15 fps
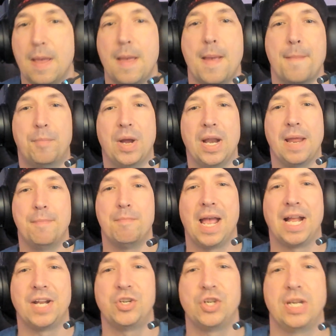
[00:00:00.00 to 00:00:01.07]
but
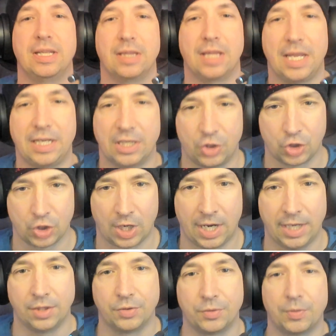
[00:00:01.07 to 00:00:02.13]
imagine it like a
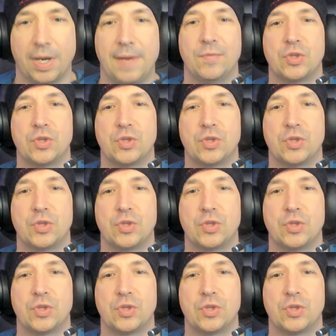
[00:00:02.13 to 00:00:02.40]
child, right?